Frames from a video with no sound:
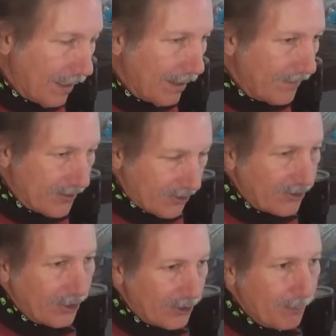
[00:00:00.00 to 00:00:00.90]

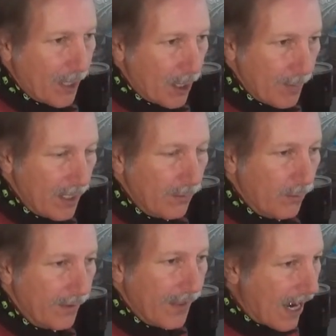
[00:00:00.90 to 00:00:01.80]
physics experiment
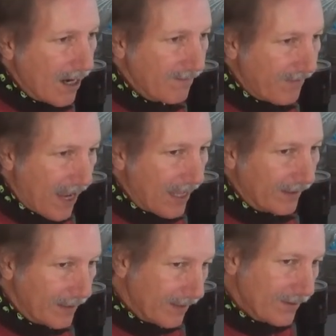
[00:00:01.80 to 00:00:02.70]
with iron
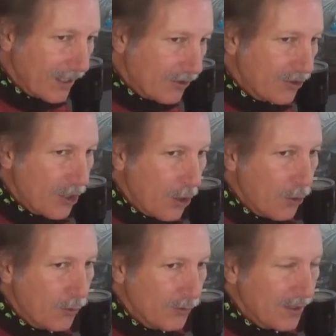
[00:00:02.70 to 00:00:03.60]
filings that
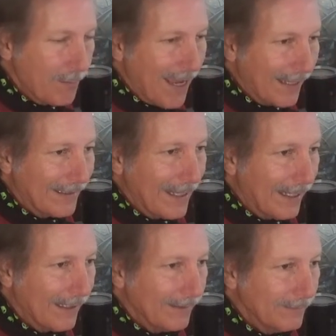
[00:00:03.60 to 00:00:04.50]
shows the
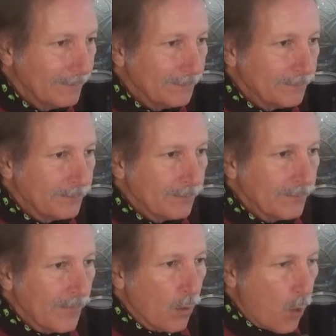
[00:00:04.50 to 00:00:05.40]
magnetic
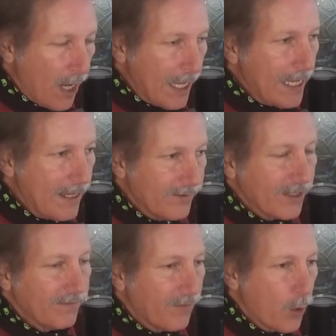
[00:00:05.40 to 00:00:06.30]
waves
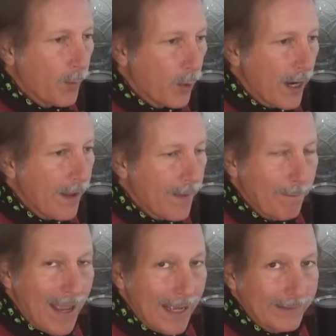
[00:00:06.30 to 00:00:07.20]
that form around the
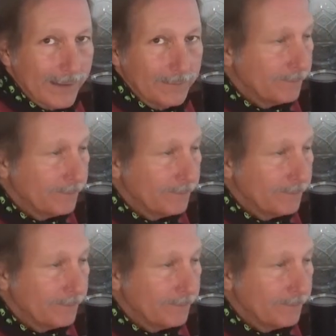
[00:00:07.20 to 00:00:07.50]
magnet.